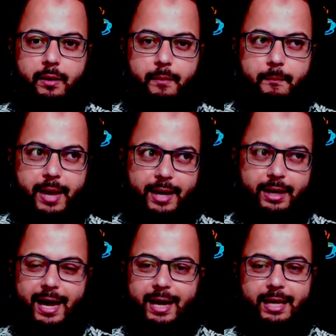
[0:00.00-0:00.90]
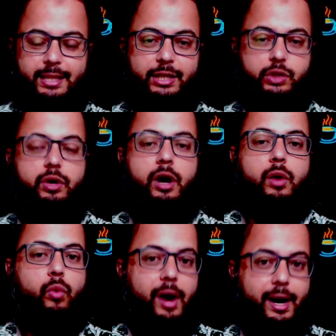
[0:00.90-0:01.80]
Meghan and Harry, they do not
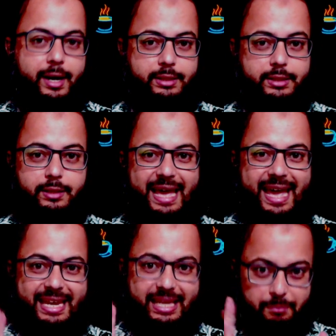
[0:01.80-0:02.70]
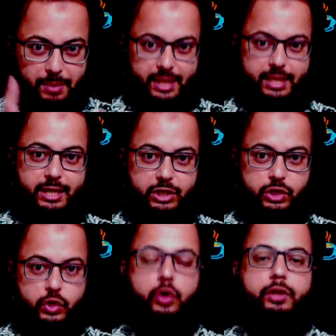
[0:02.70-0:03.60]
want anybody to
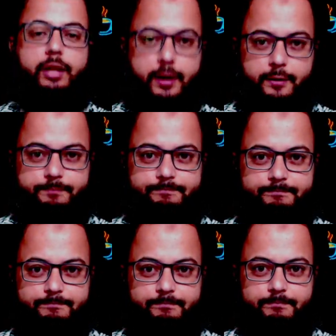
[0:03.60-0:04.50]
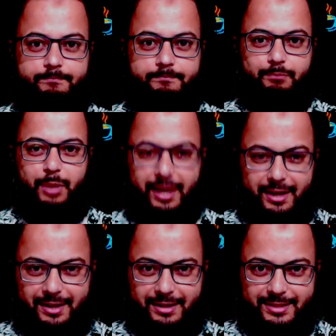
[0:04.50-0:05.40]
go there.
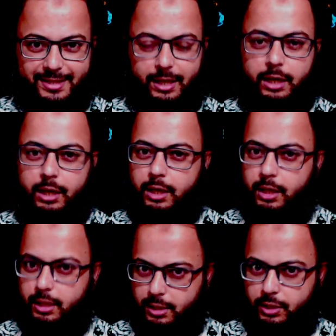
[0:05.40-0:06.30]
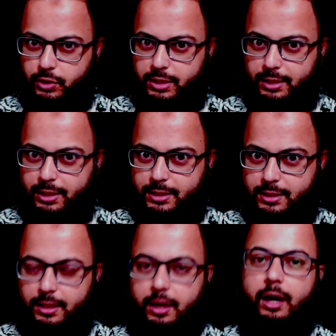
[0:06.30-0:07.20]
Period. You see this?
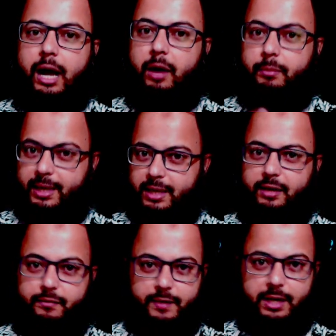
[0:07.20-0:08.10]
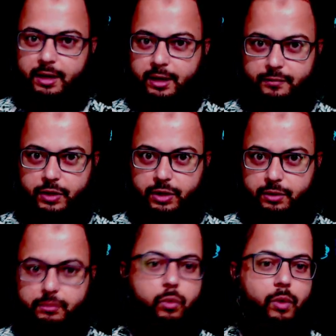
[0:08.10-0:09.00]
I'm making it very clear for you.
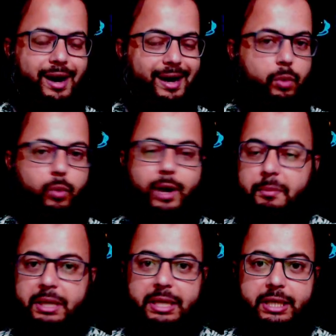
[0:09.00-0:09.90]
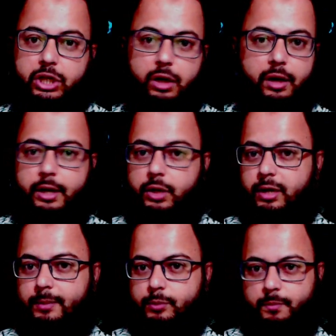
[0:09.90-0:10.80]
Why $1 million you
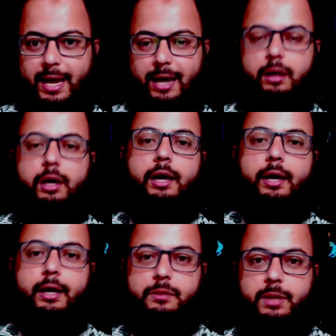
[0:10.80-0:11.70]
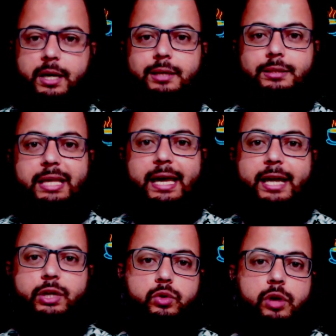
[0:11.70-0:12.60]
have to pay is because they
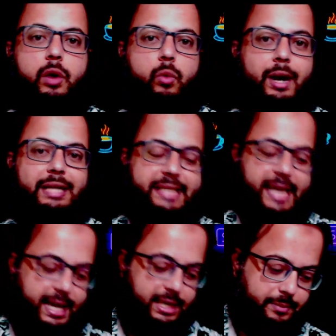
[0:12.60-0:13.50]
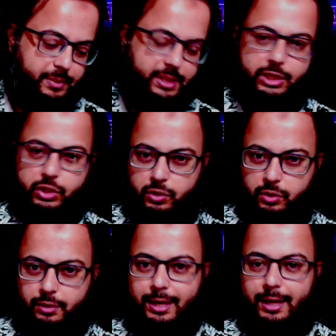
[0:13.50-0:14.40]
do not want anybody to go
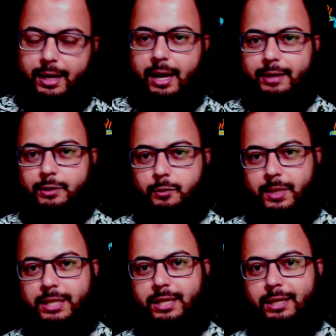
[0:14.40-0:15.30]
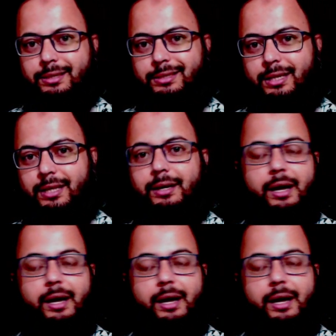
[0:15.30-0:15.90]
there, especially sitting